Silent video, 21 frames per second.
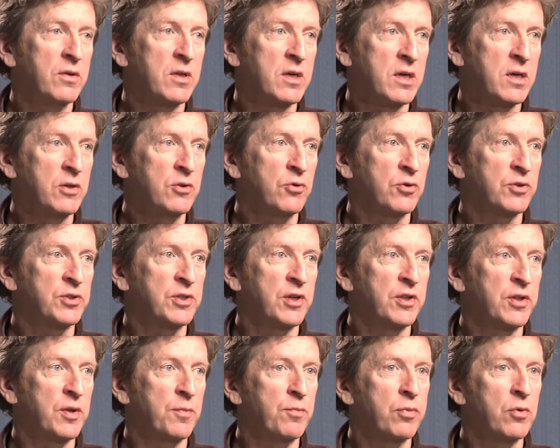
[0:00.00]
the
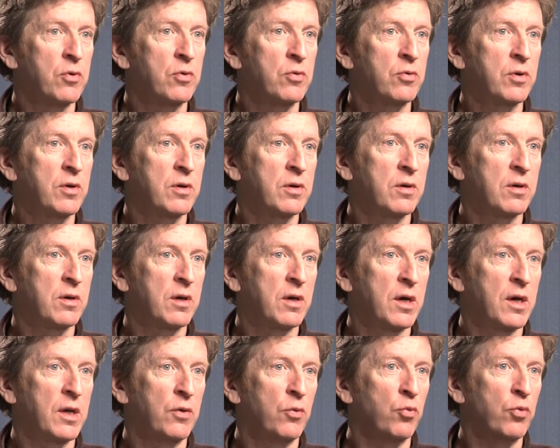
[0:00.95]
interest in the Baroque
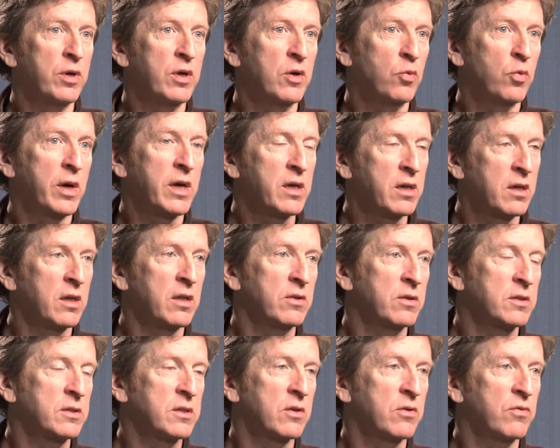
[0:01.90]
and
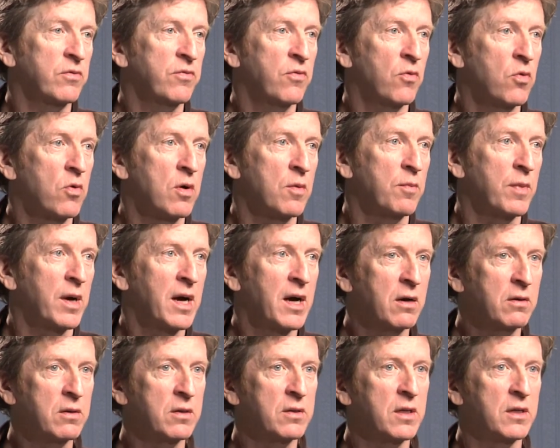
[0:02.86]
reawakening this other form?
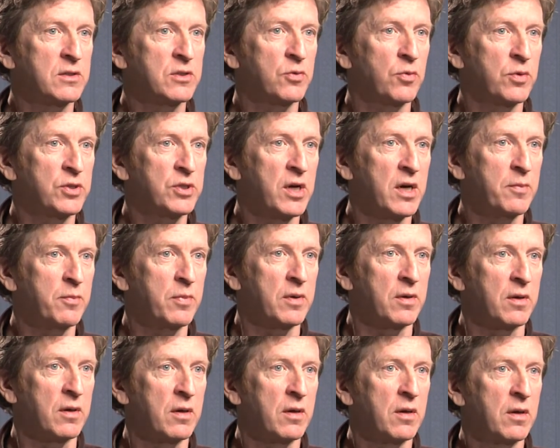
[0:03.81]
How did that switch happen?